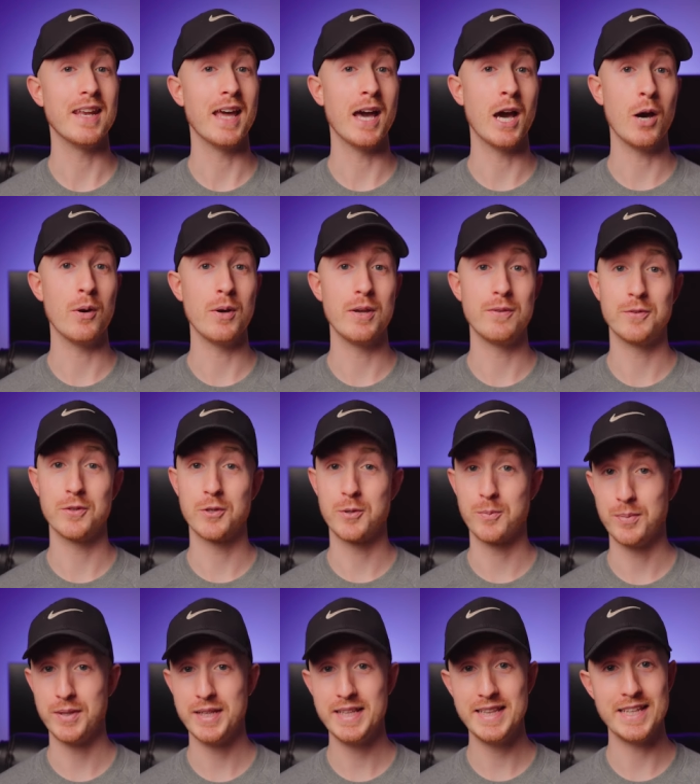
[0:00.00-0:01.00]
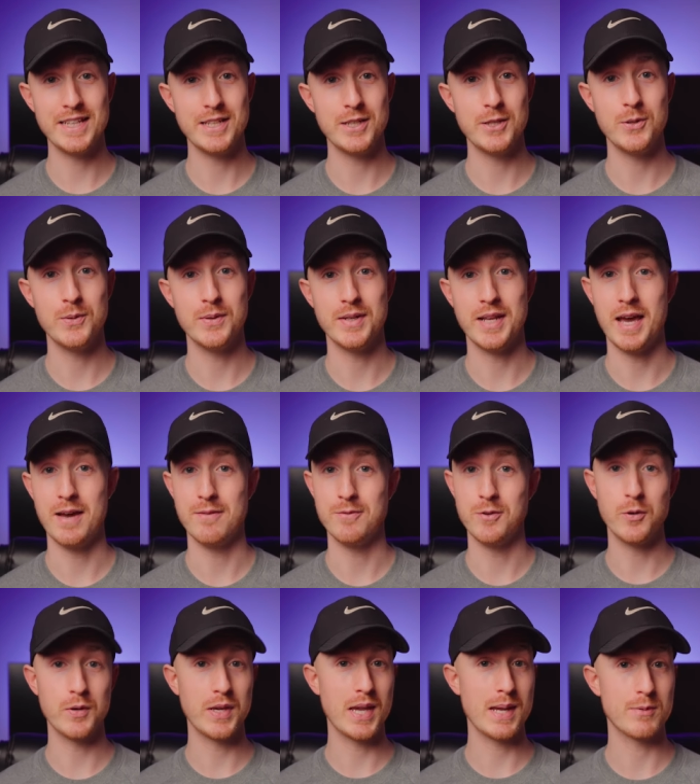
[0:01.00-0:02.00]
Now, if you're completely new and have
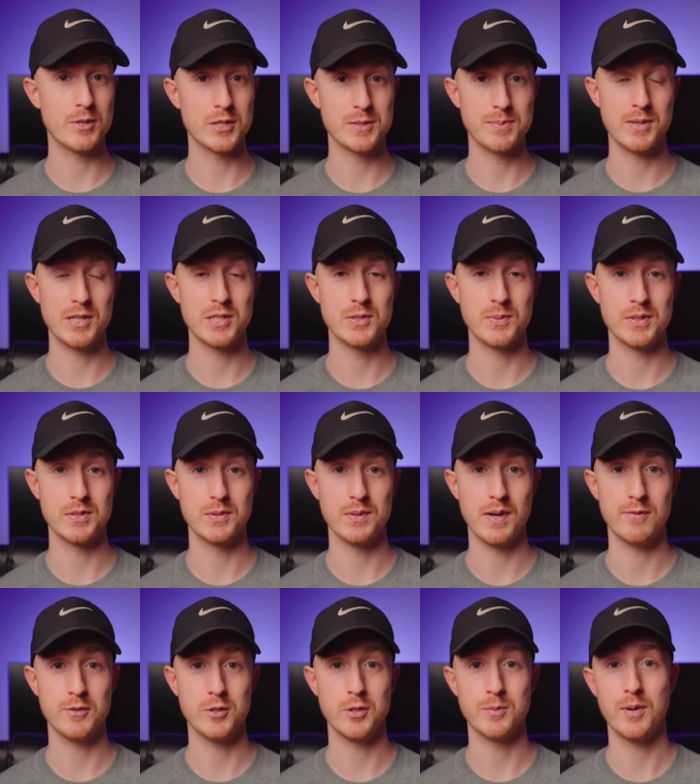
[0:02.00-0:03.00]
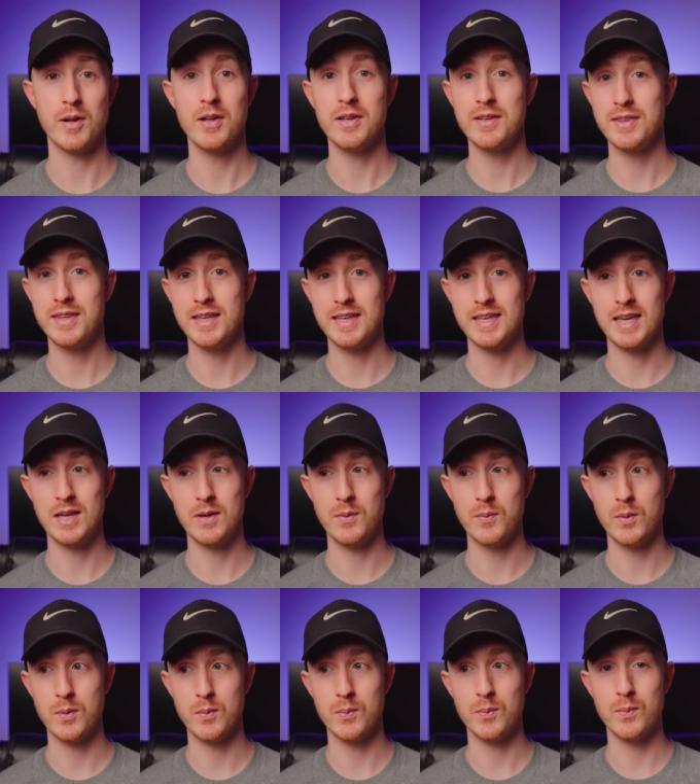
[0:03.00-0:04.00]
no camera experience whatsoever, you're probably thinking,
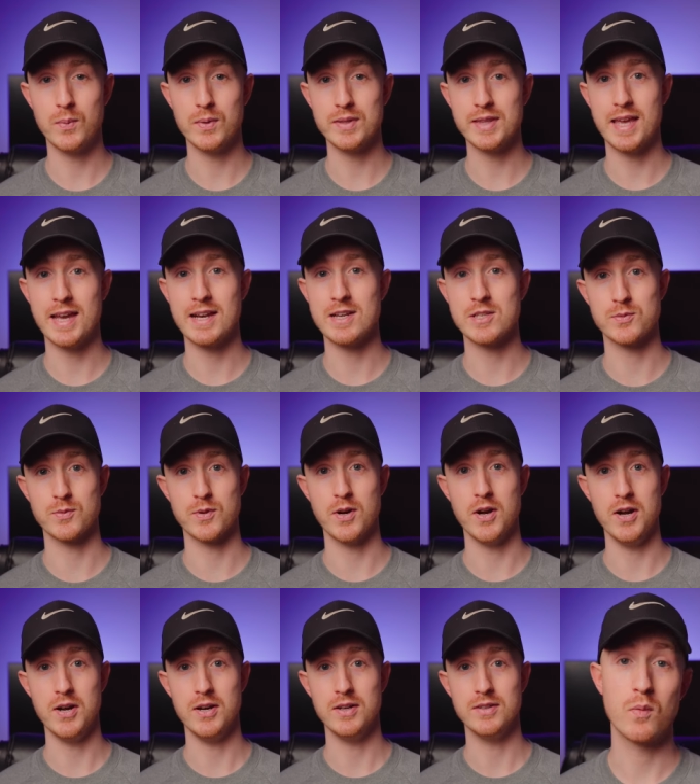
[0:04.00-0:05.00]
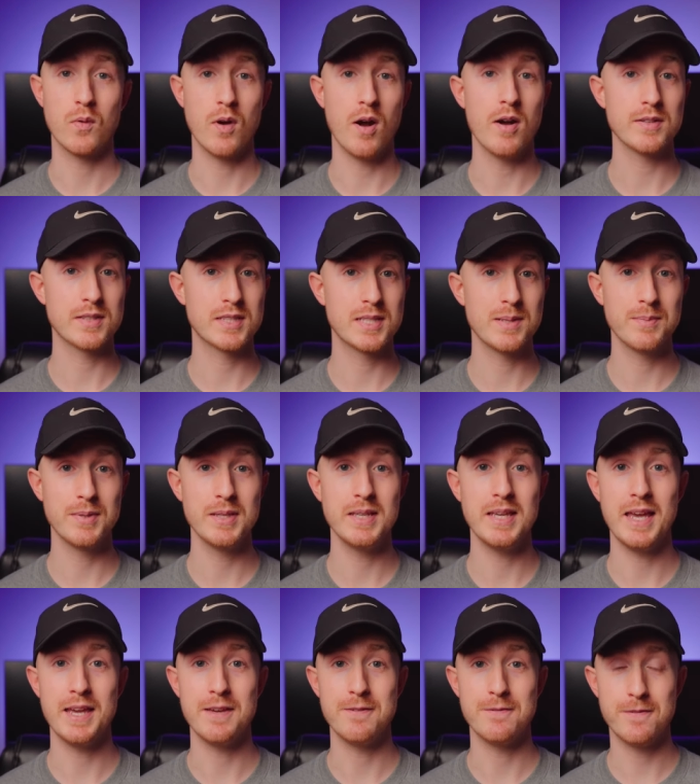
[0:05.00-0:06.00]
well, what the heck is RAW? RAW is simply
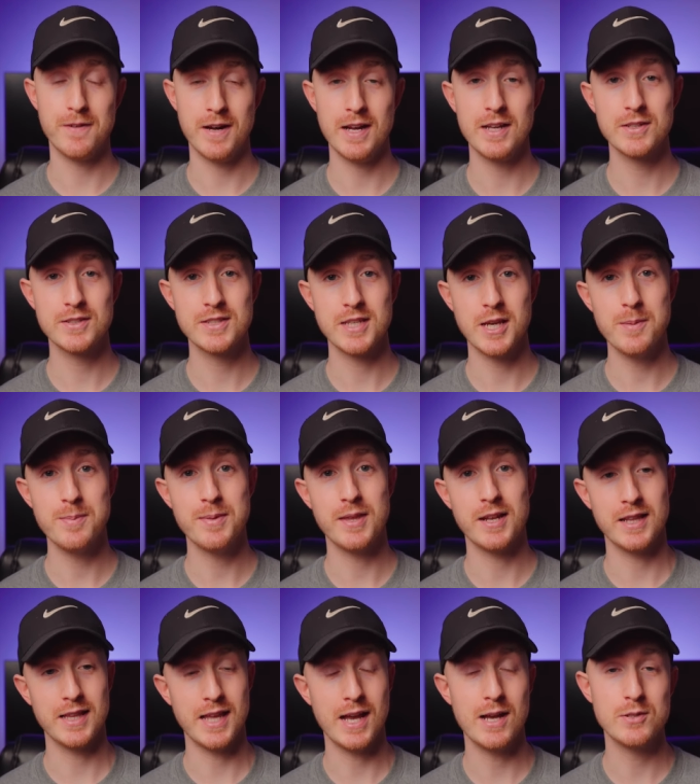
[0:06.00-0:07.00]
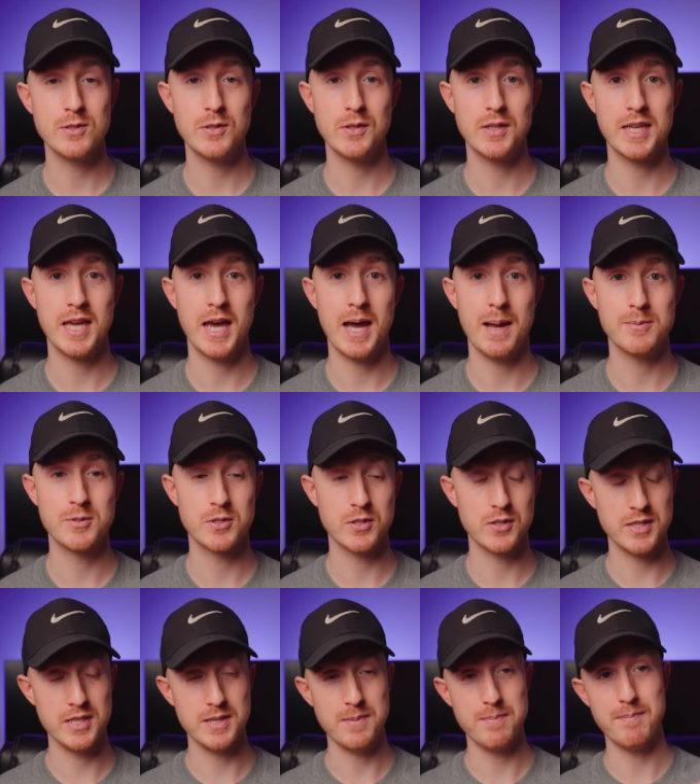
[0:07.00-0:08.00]
a file type that allows you to capture
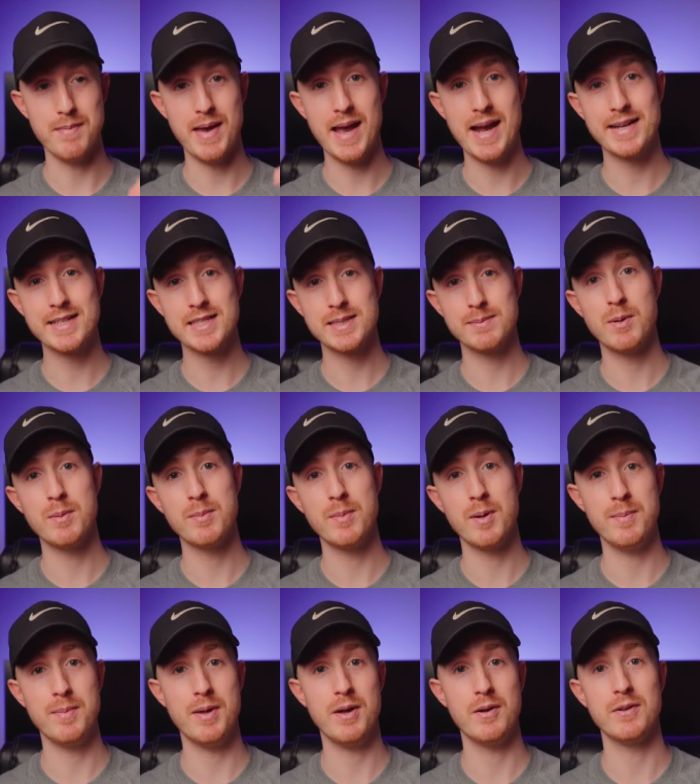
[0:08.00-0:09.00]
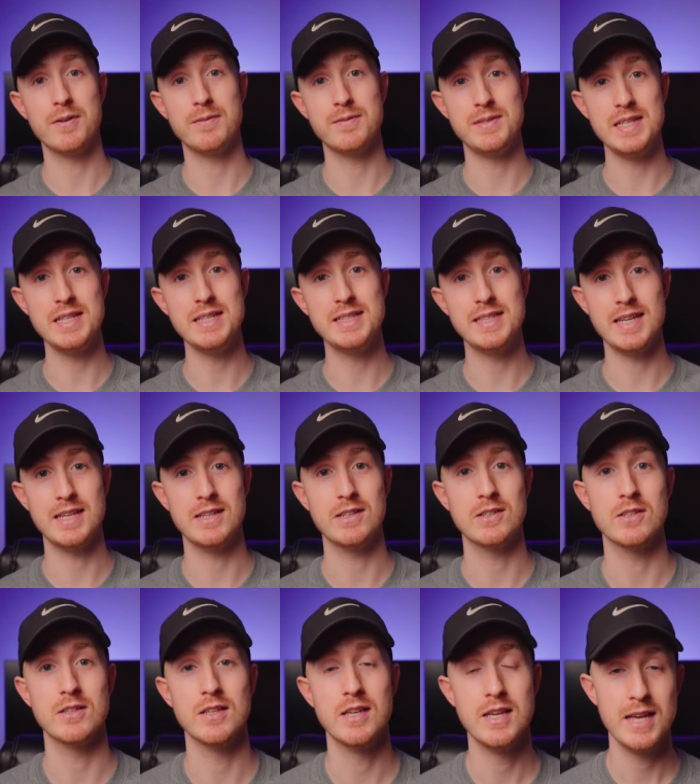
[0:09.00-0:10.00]
the maximum amount of
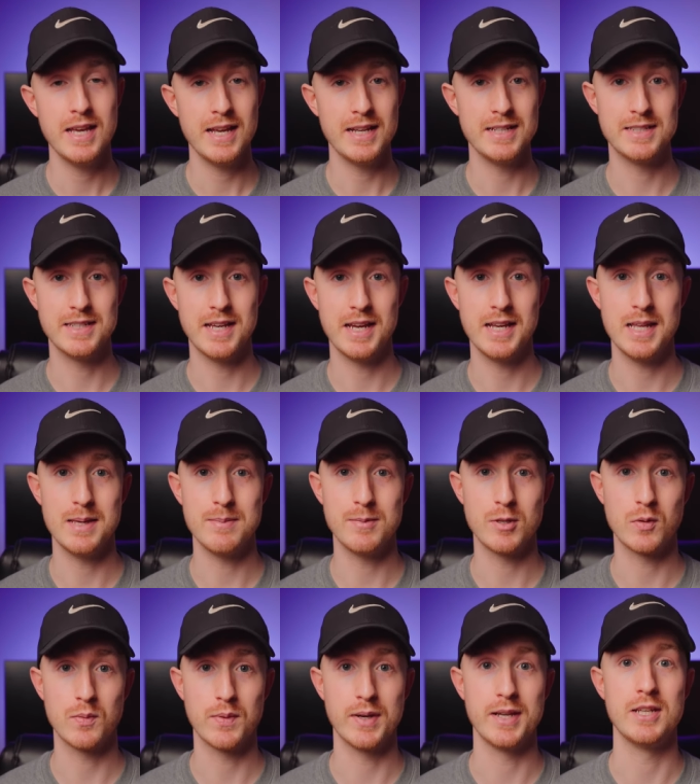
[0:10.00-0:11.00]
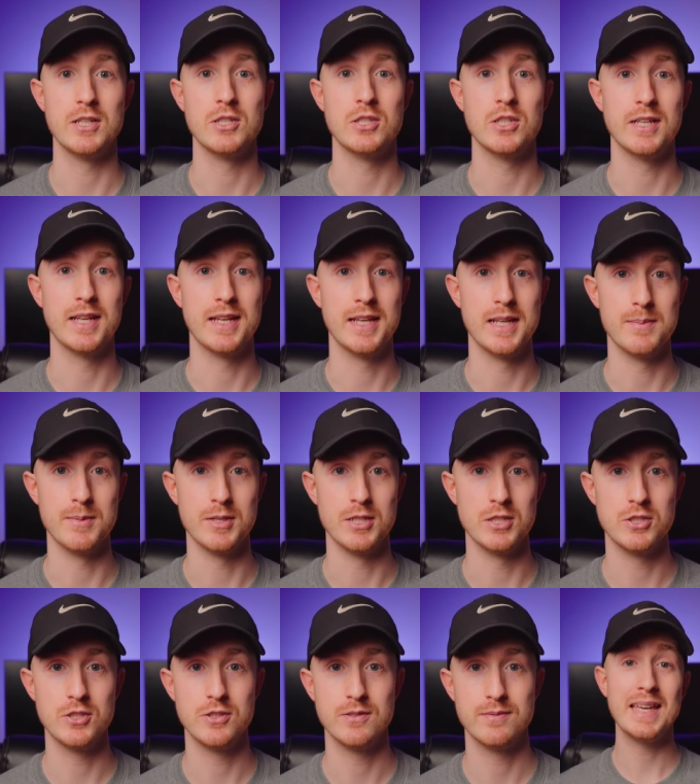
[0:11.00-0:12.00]
detail and dynamic range in an
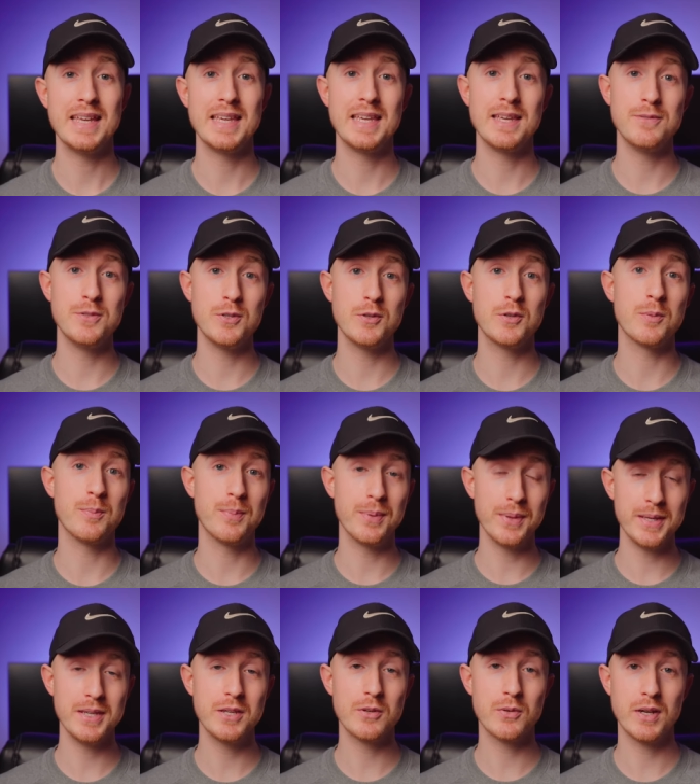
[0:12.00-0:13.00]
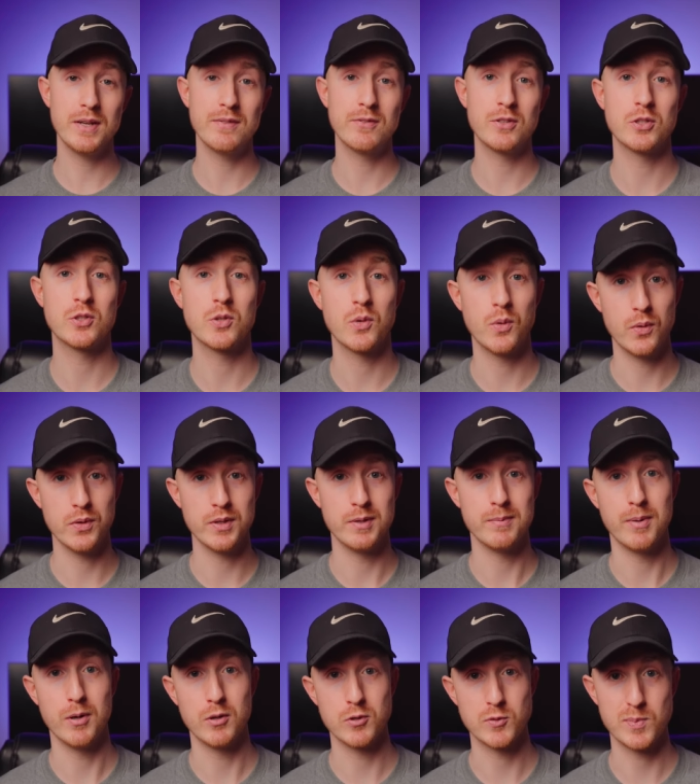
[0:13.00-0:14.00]
image, and gives you complete creative control in
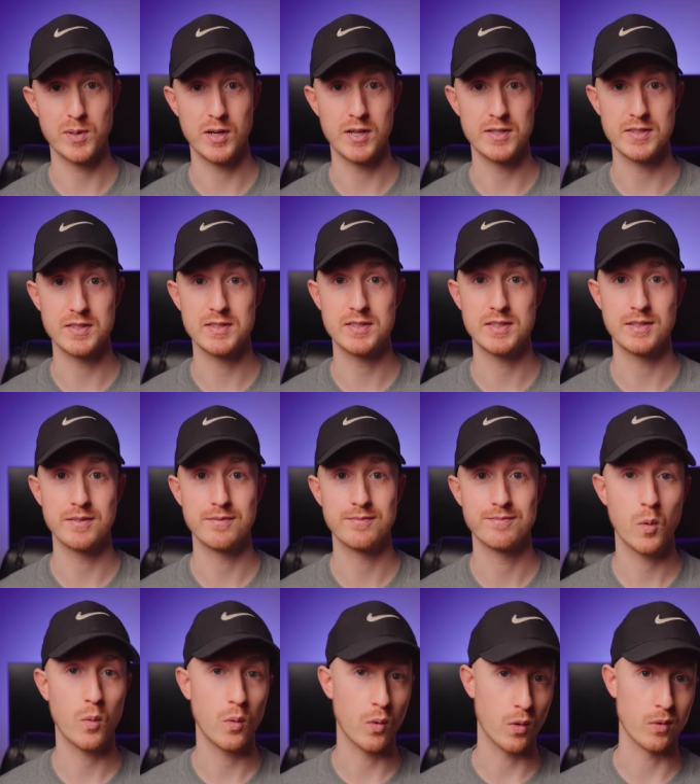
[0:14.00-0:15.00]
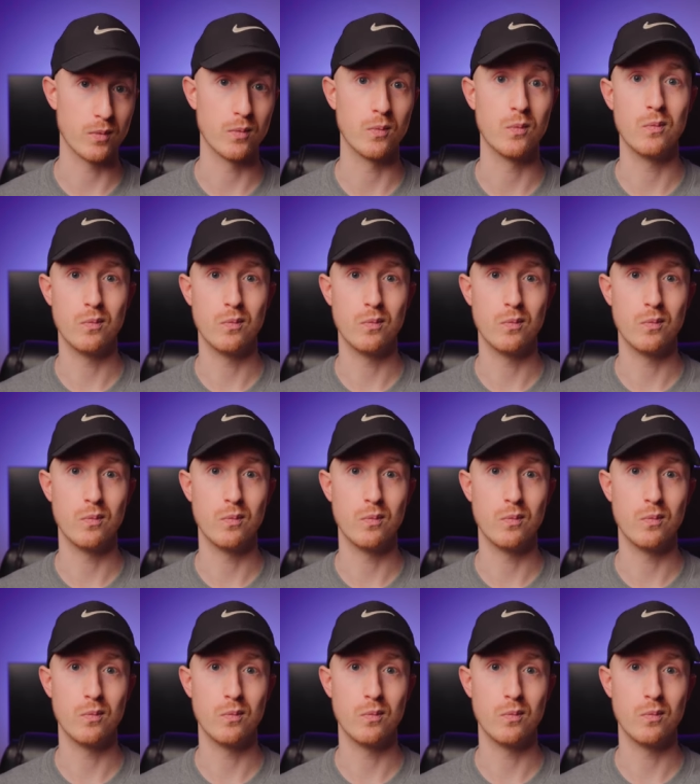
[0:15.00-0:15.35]
post-processing, or